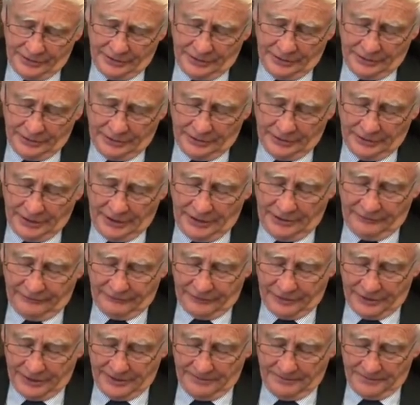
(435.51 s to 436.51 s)

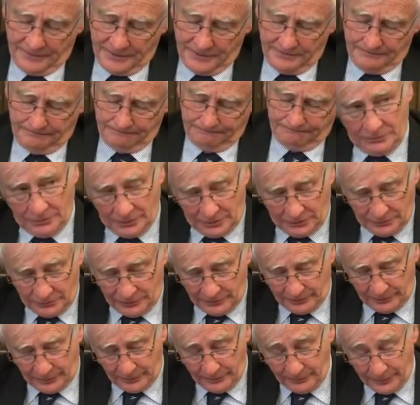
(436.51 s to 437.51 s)
airframes. What
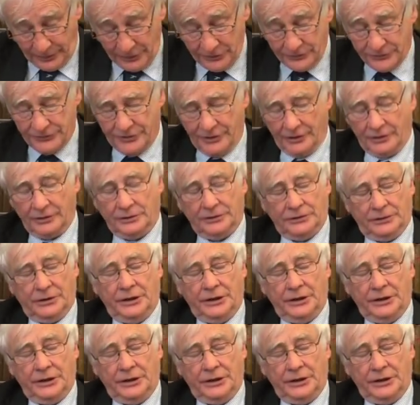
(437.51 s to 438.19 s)
we're proposing